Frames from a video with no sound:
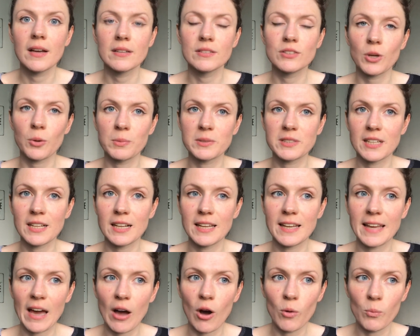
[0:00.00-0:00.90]
don't particularly
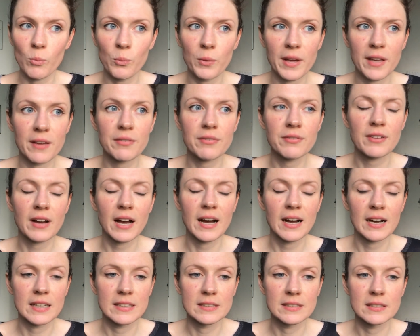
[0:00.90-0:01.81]
get on with,
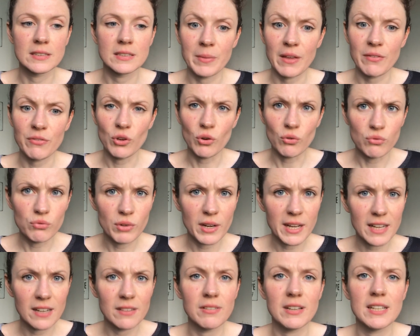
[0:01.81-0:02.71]
and if you're
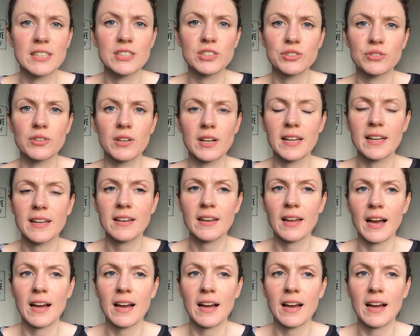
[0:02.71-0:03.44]
really, really struggling.